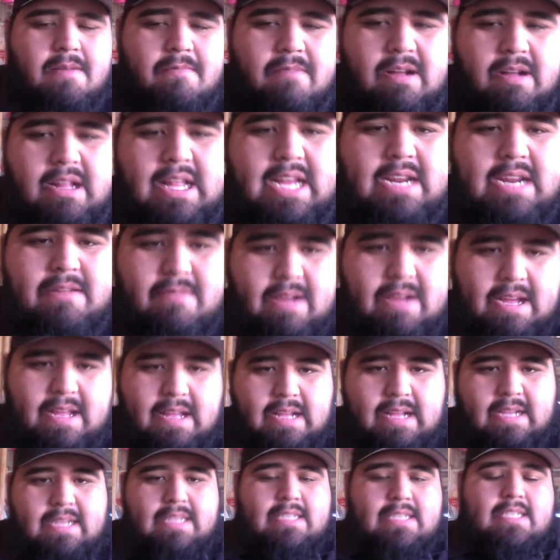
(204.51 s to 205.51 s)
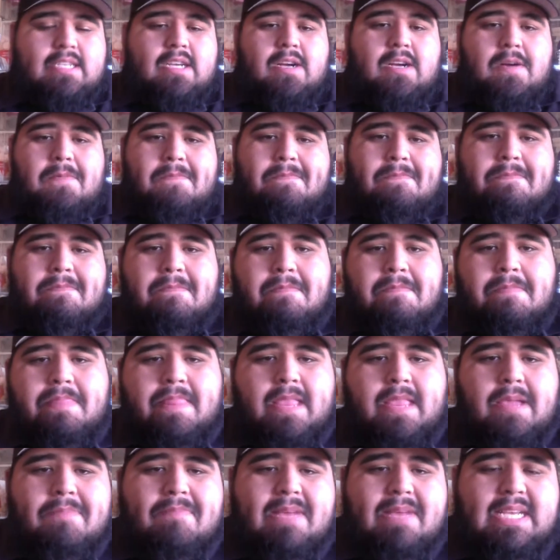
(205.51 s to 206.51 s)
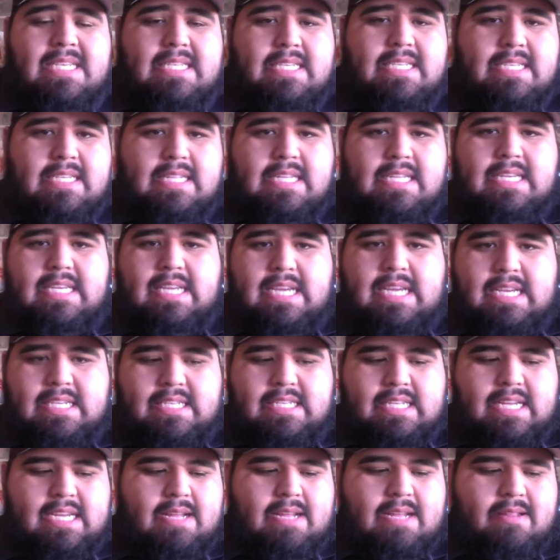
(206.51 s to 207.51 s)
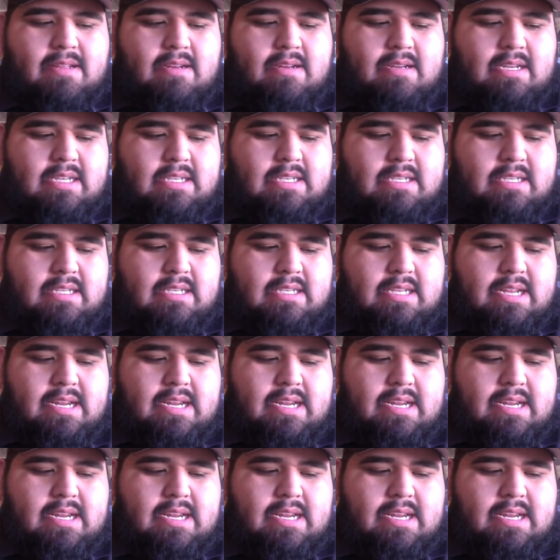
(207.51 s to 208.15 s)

Well, anyway. So, basically, yes, they kept their distance.